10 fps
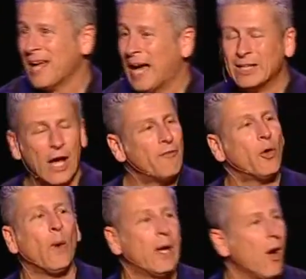I love
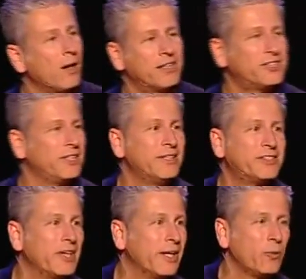the way Augustine
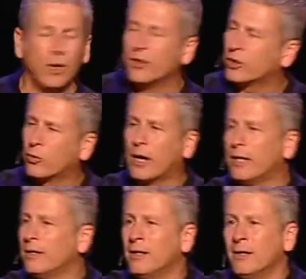said it, one of the
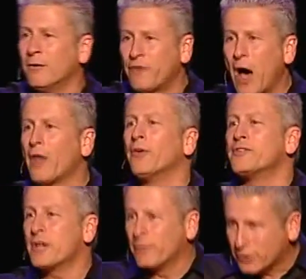great
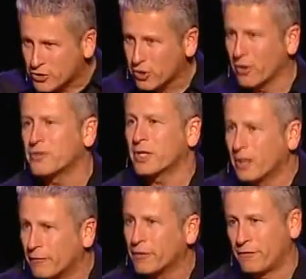fathers of the church
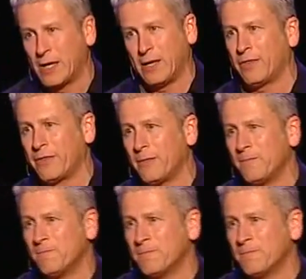and of the faith.